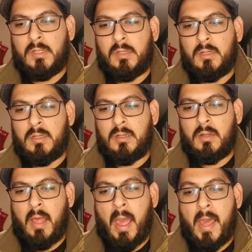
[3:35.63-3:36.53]

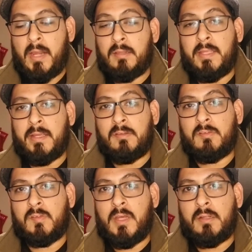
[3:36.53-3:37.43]
I didn't think it
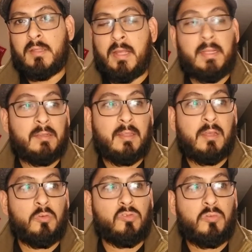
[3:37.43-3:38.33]
sucked. I didn't
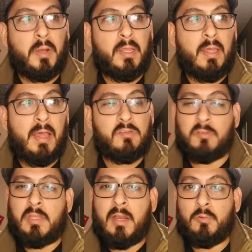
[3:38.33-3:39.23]
think it was great. I
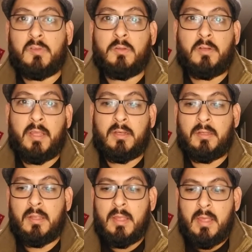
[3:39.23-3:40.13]
just thought it was entertaining.
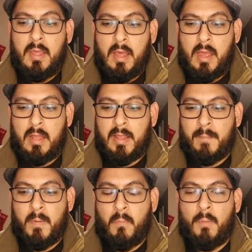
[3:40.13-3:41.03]
A lot
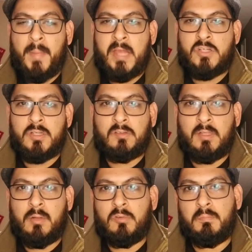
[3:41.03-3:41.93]
of people were bashing,
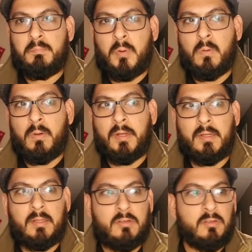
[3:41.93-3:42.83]
saying it was
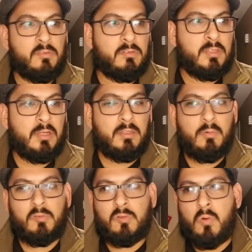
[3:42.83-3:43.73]
boring, it just sucked,
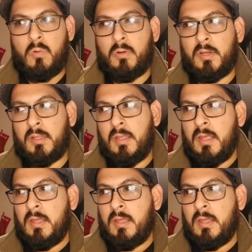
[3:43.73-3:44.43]
it was corny.